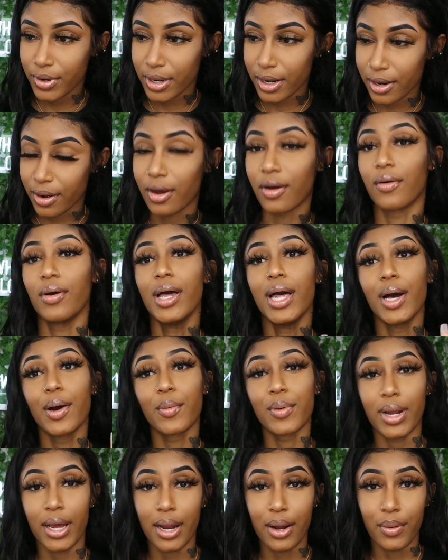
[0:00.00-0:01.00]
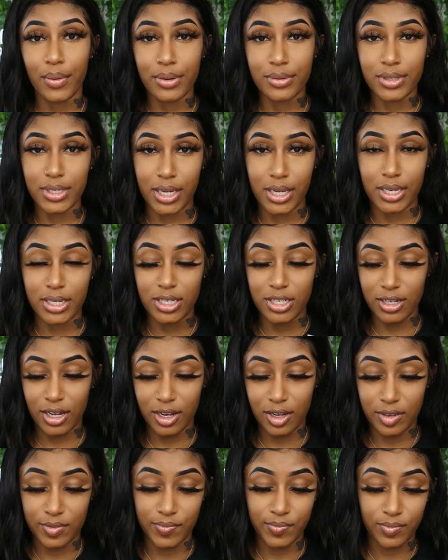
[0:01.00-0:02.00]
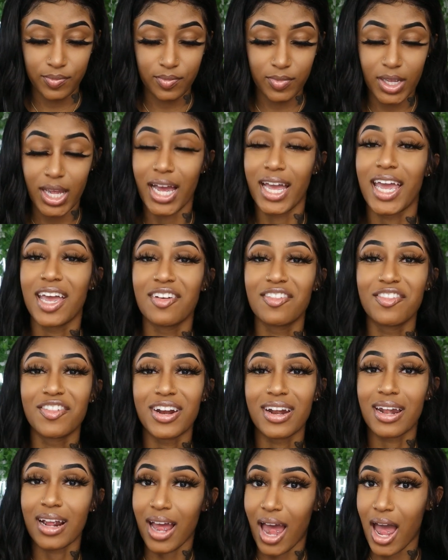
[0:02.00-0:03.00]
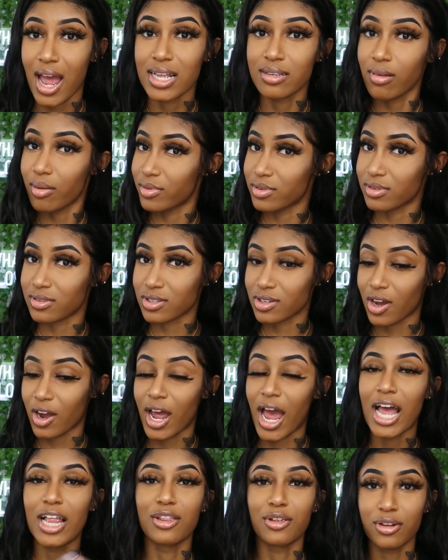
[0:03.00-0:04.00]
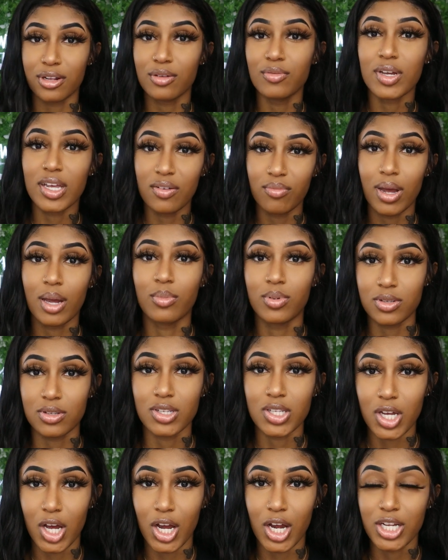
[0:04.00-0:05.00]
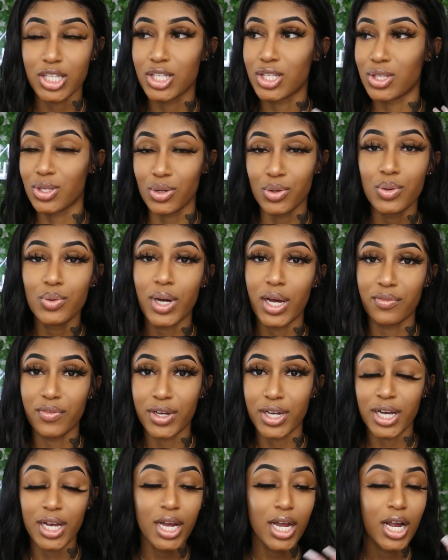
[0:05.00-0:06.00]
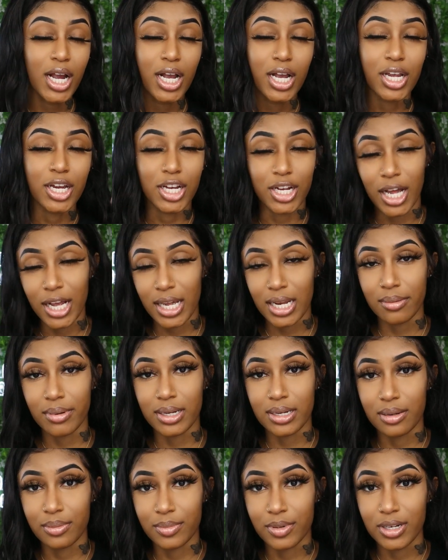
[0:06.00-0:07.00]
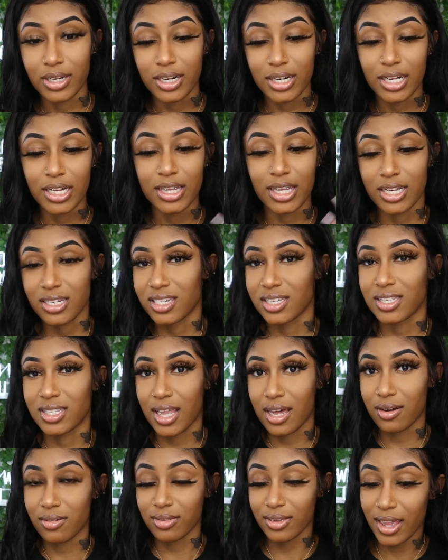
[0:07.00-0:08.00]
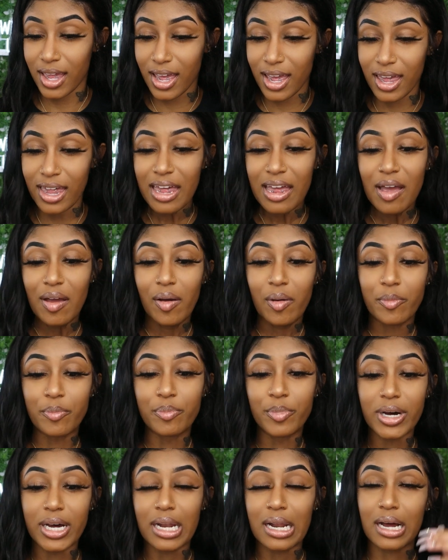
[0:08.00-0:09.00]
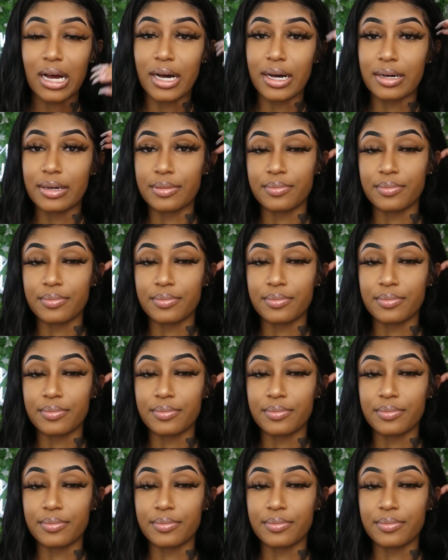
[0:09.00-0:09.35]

when I got an oil change, I gave one of the guys my business card. I literally would give my business cards to whoever. You're not getting my number, that's just that with that. But